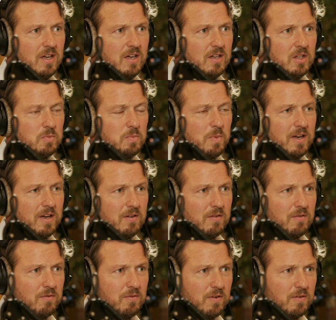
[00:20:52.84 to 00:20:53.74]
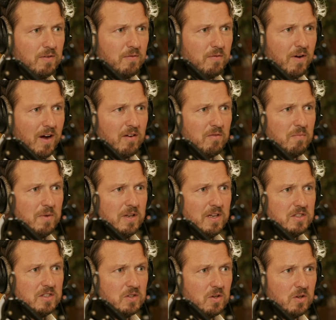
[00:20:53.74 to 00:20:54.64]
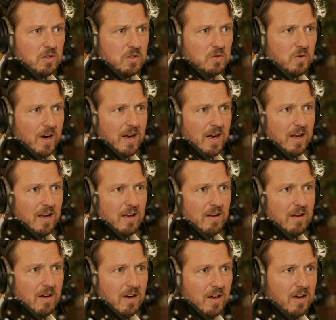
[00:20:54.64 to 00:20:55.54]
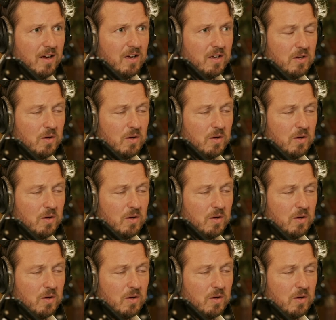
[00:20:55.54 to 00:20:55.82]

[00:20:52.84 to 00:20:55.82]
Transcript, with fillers: spend 55 minutes on trying uh, yeah.